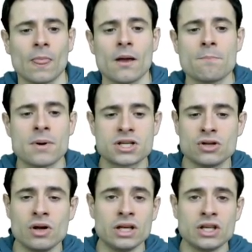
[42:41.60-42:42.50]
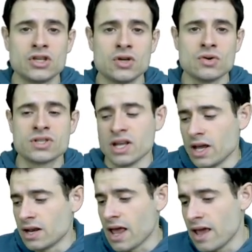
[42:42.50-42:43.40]
Machine learning is used
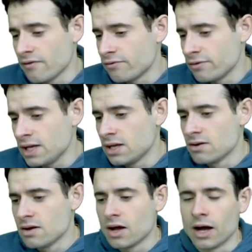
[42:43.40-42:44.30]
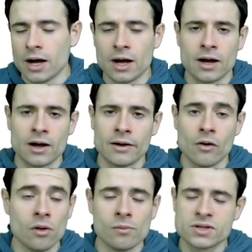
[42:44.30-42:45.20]
in every, uh,
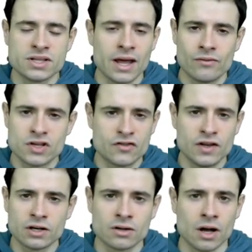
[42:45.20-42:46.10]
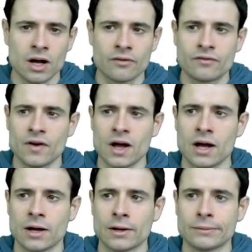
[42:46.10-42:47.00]
almost in every sphere of
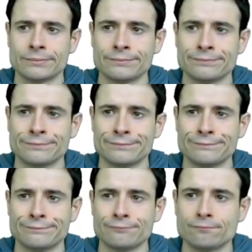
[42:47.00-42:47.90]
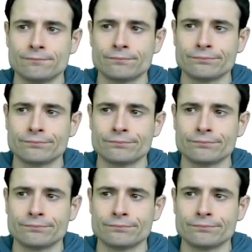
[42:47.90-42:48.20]
um,